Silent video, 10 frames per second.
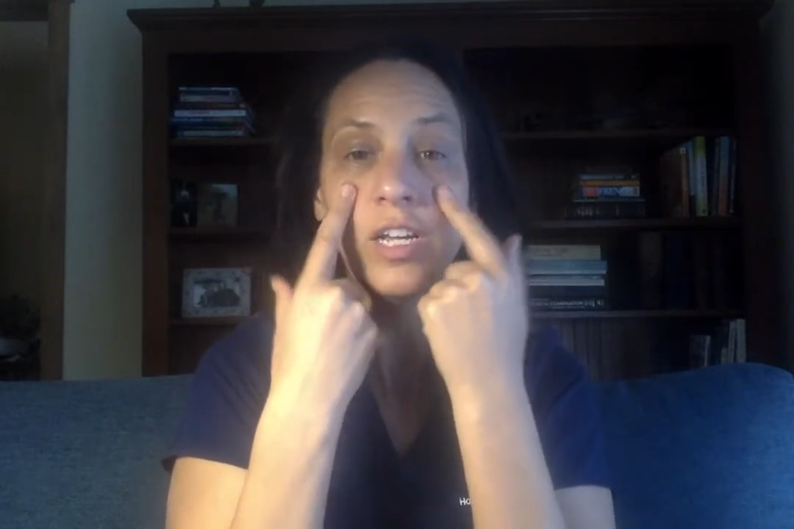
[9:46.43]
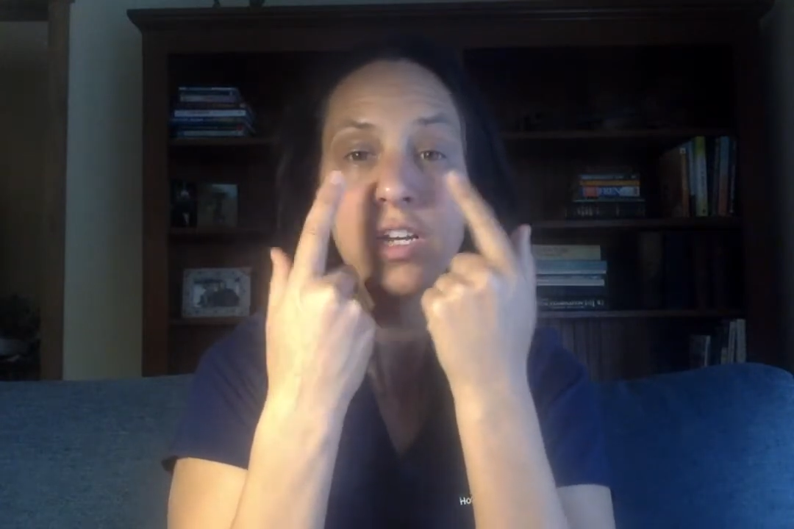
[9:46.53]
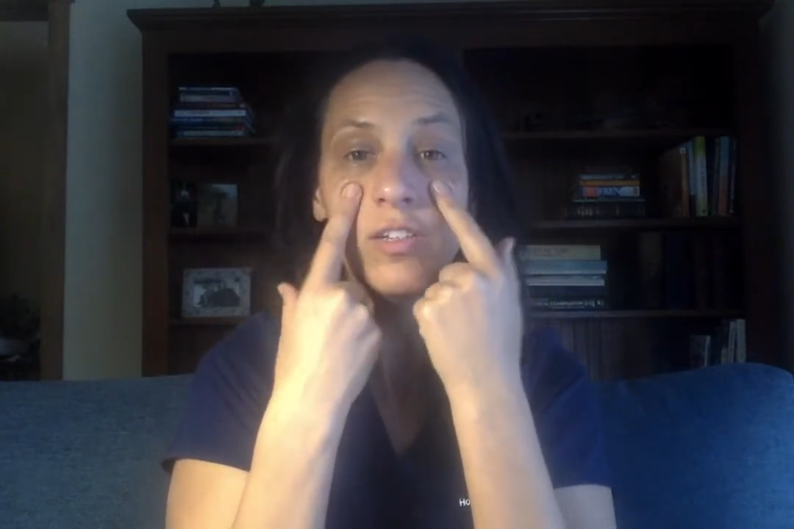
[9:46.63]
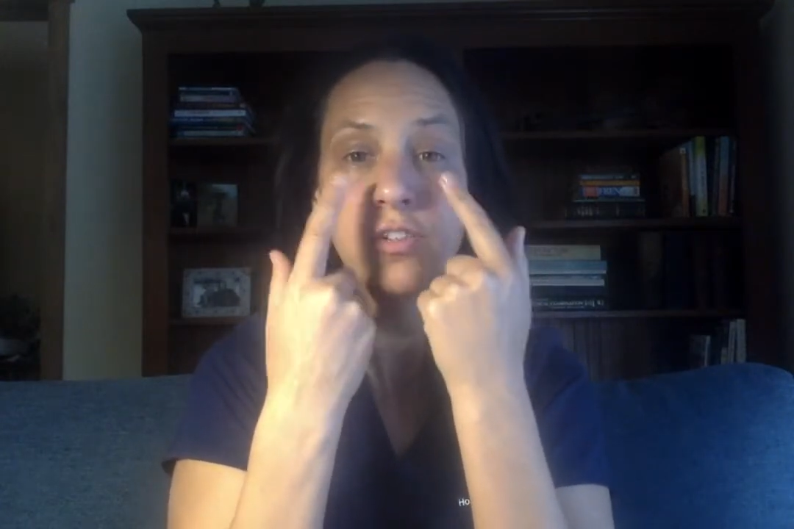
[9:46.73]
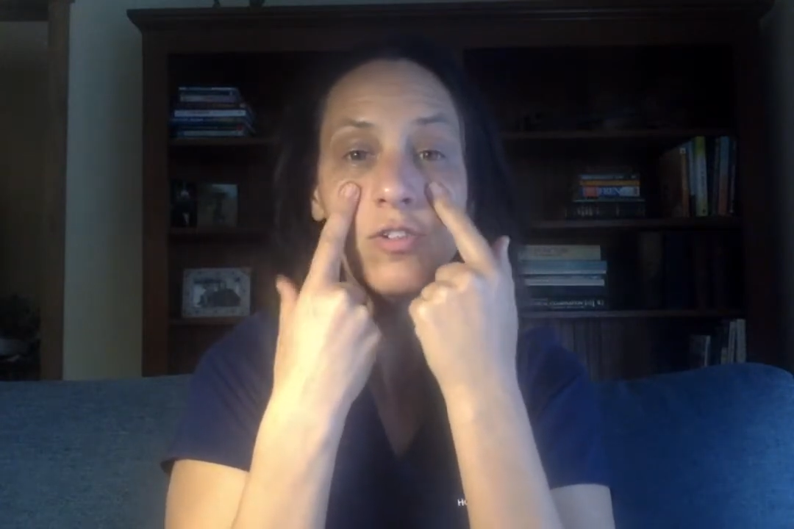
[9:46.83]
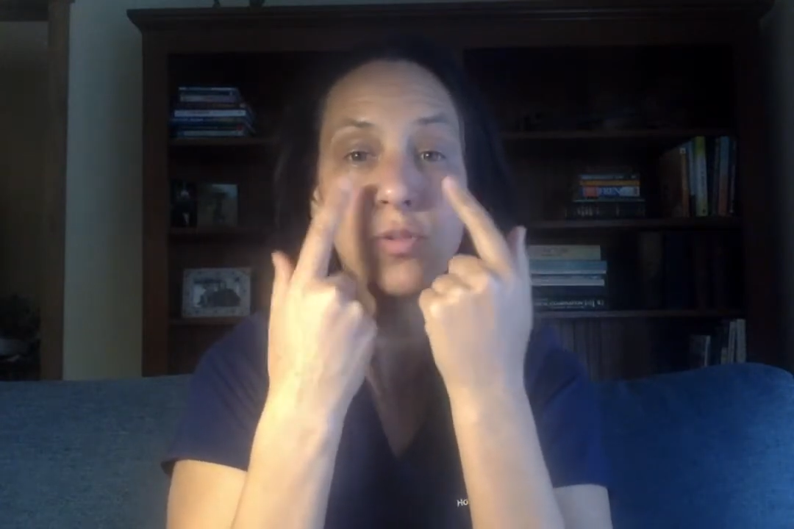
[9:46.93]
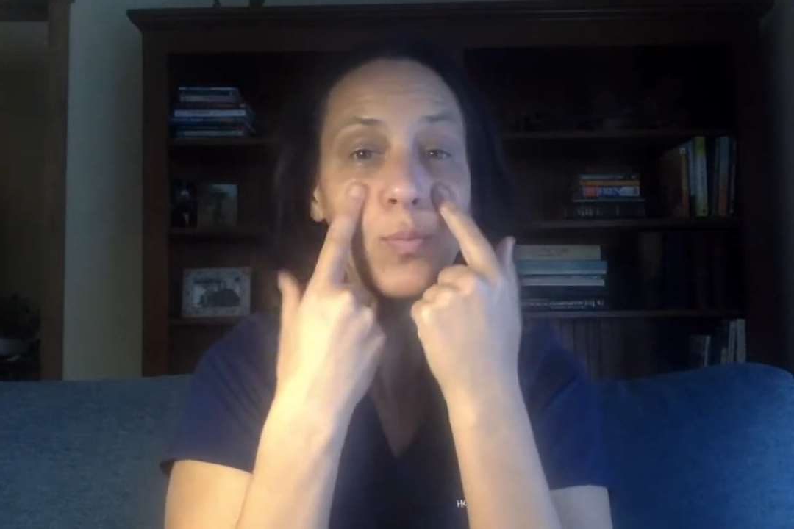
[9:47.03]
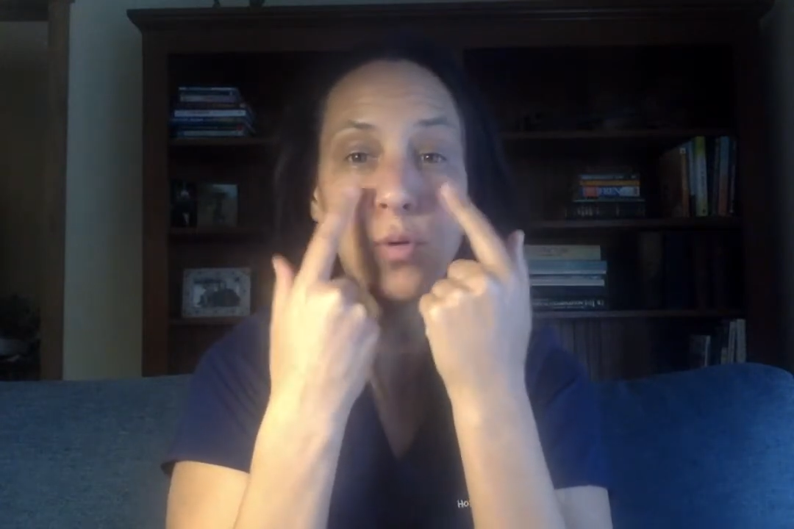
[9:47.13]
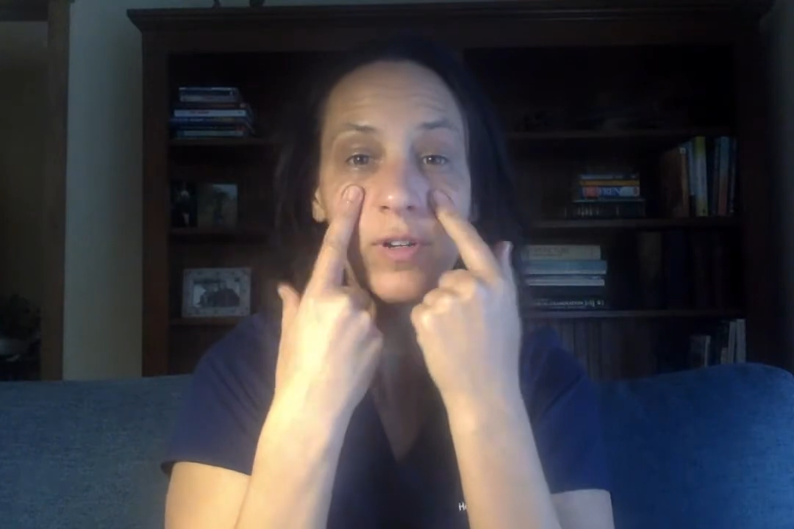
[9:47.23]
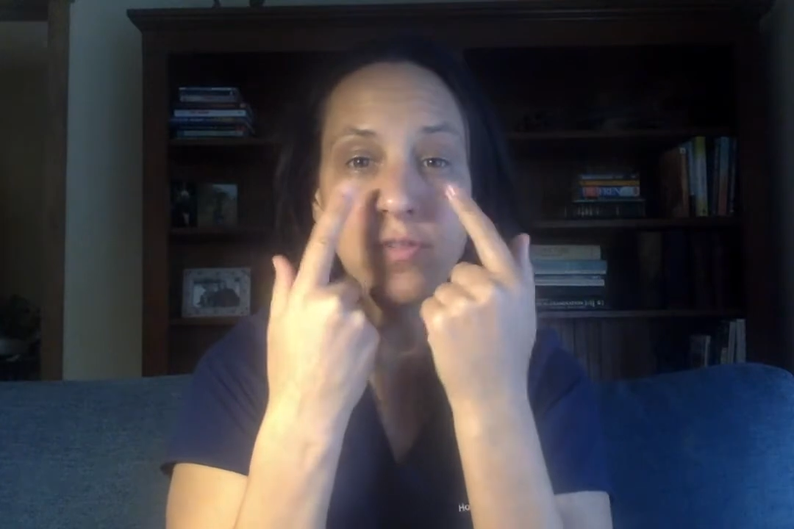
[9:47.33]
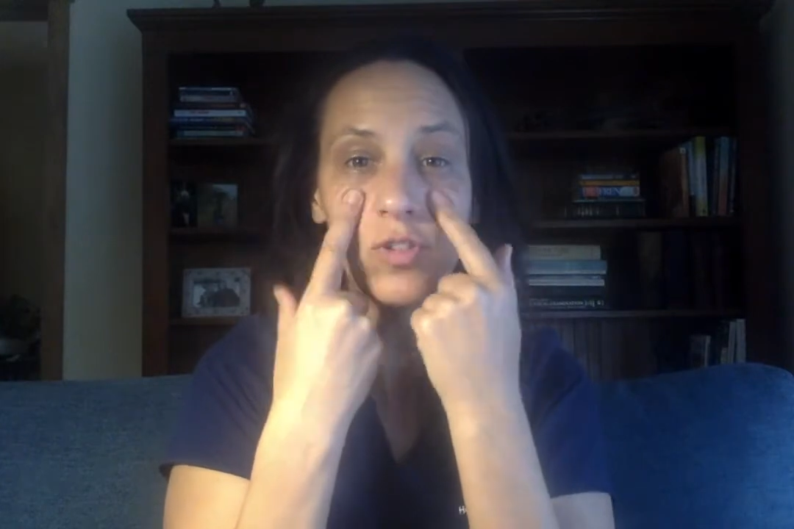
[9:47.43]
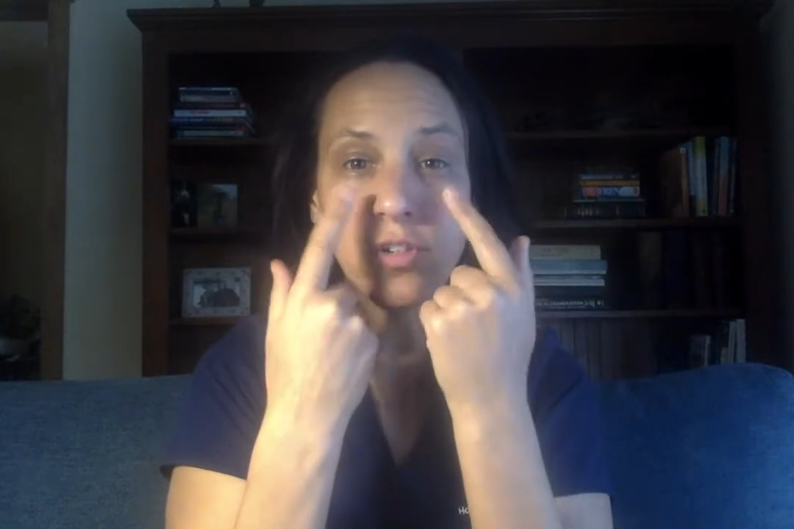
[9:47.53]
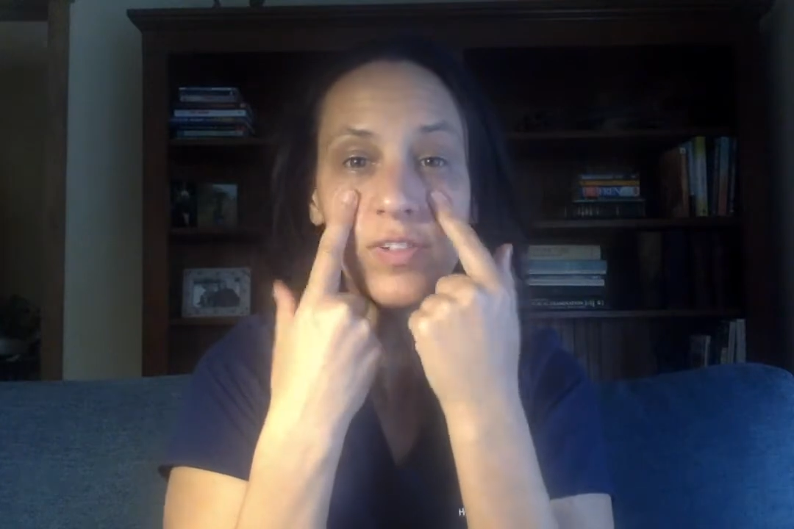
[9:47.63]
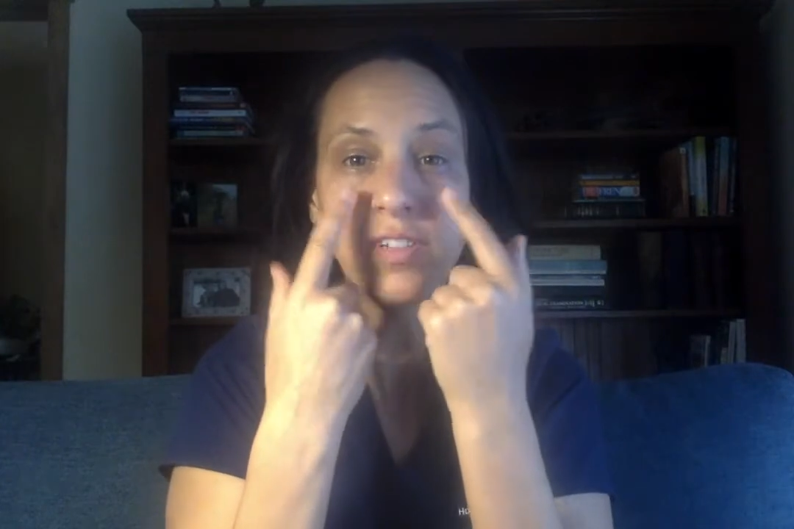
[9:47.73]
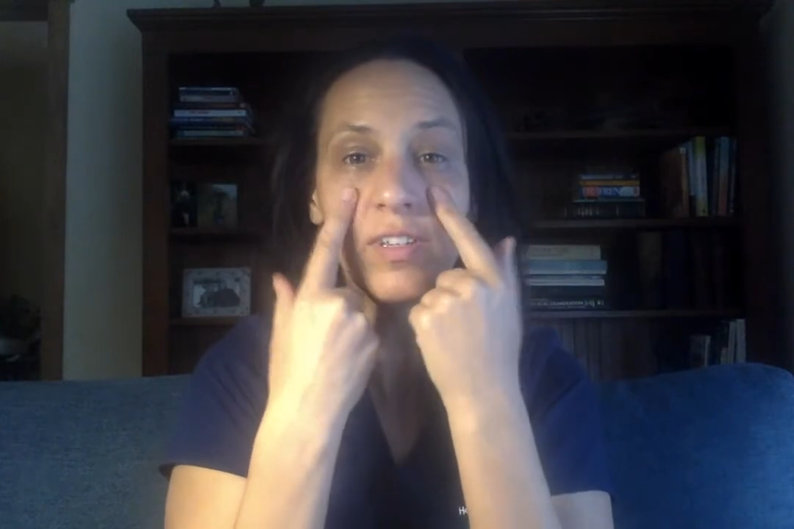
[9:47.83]
is supportive
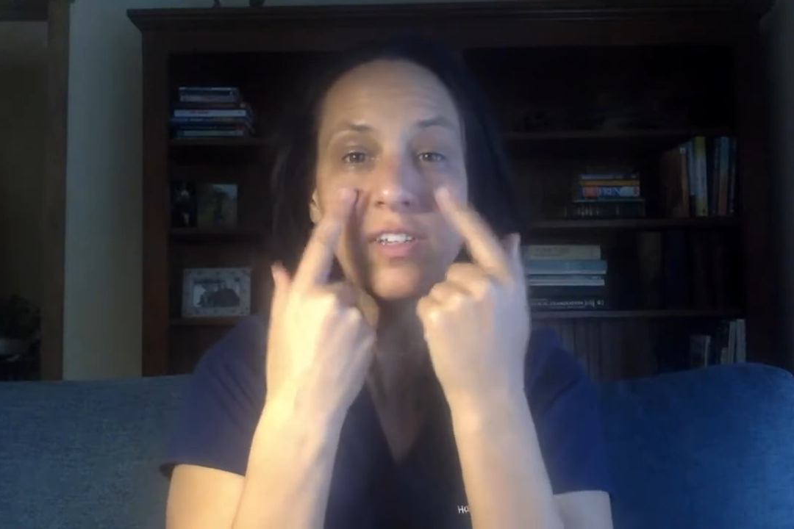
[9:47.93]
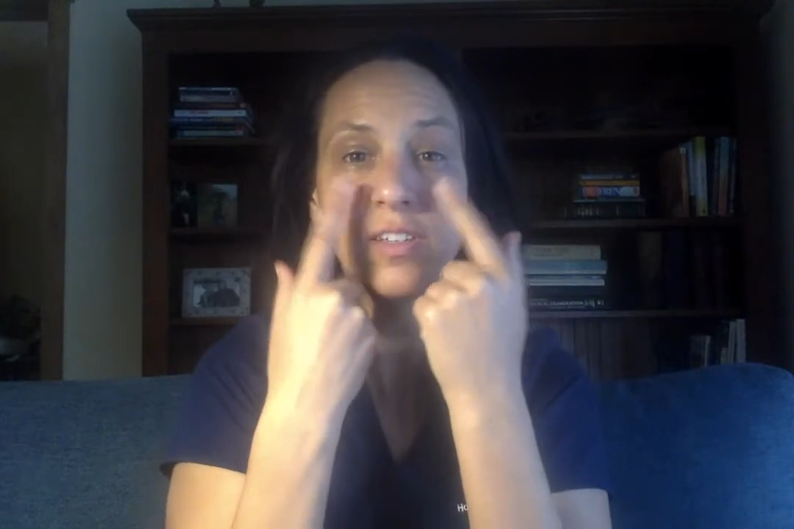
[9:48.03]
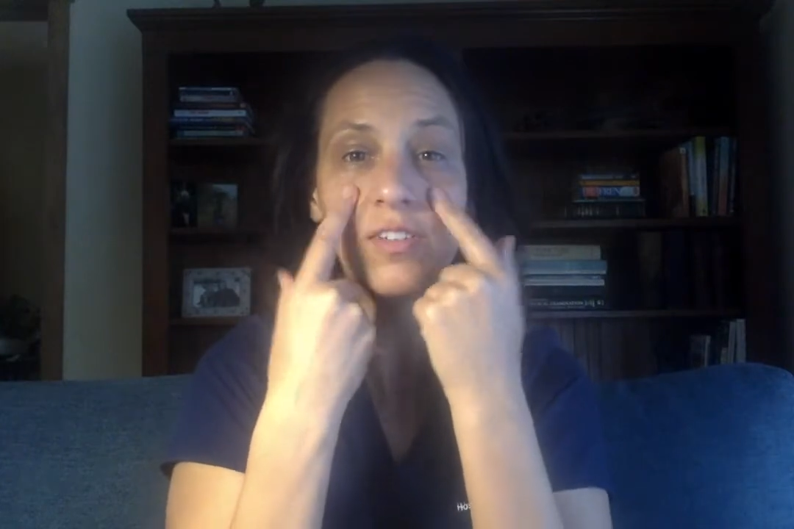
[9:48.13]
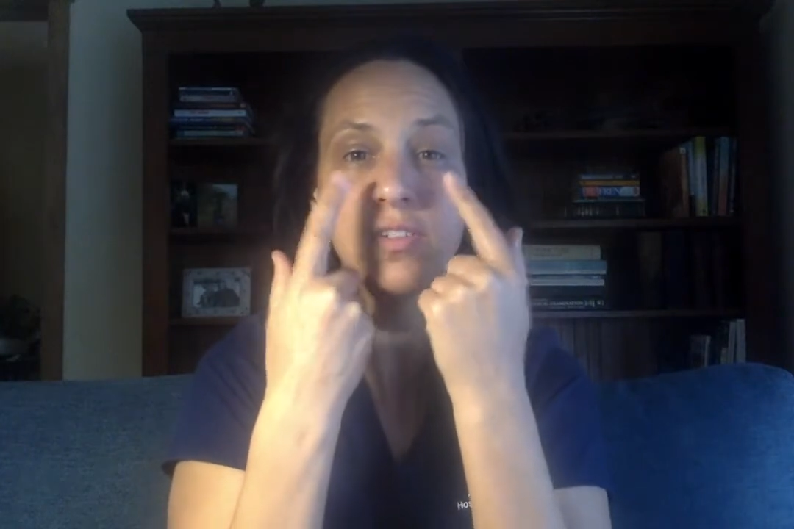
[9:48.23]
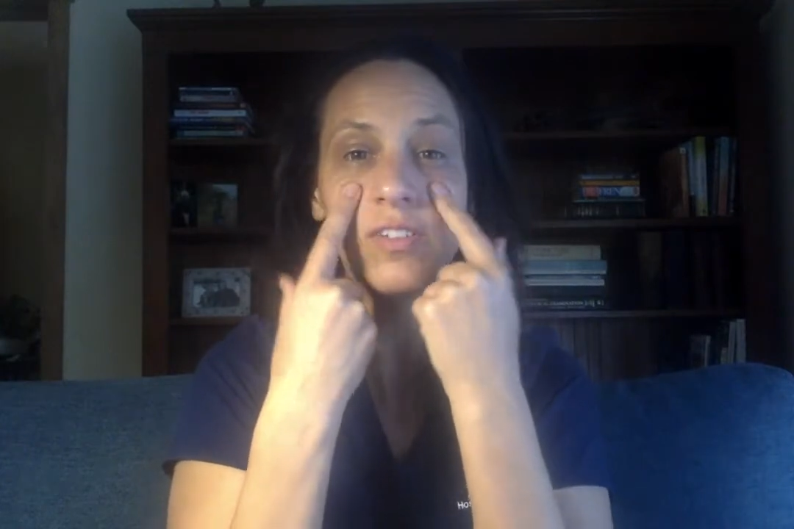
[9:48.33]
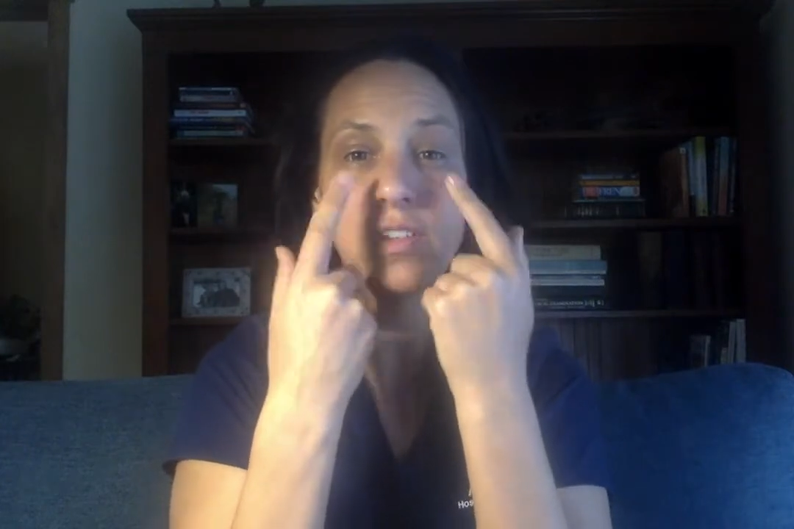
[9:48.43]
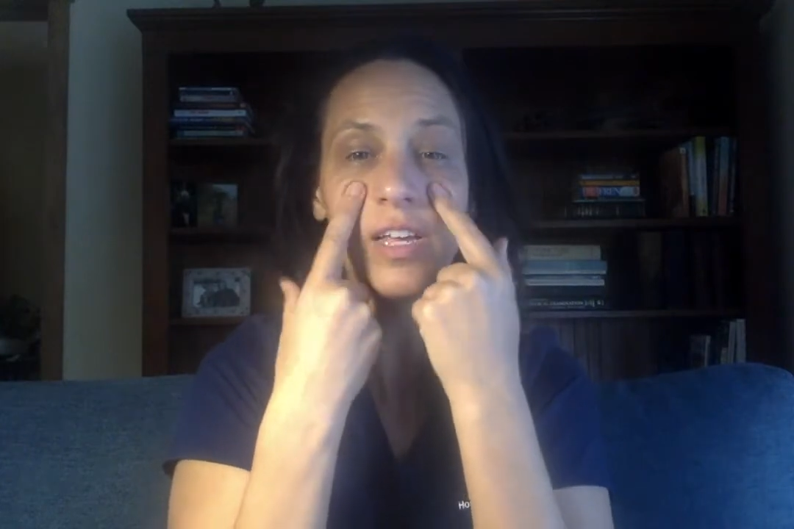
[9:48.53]
services